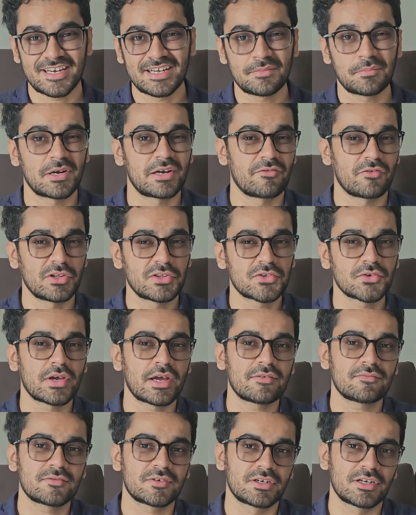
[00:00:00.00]
right. But once you
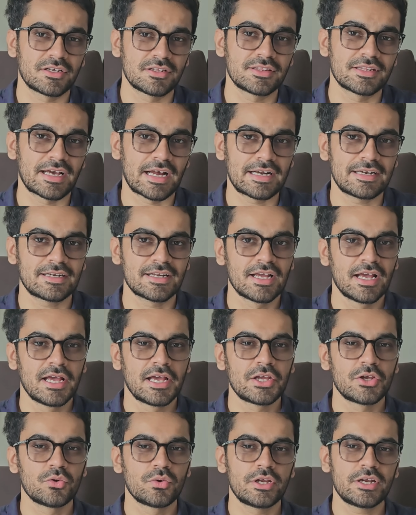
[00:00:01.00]
have done that,
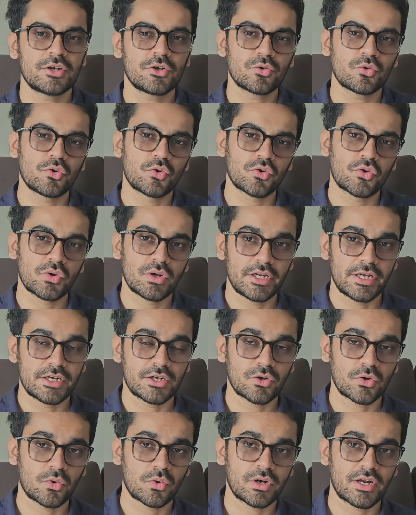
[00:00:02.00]
you need to go to
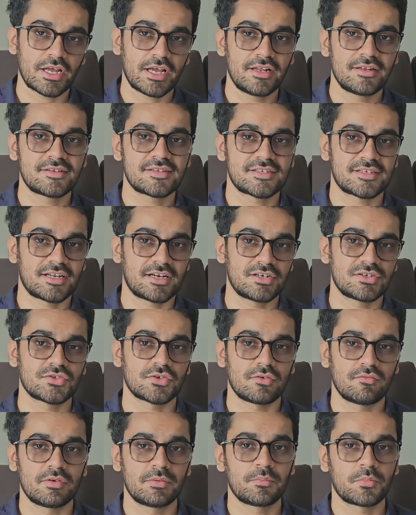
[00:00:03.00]
LeetCode and start
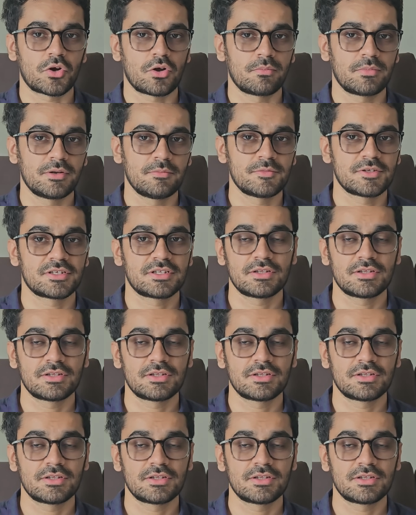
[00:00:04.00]
solving problems.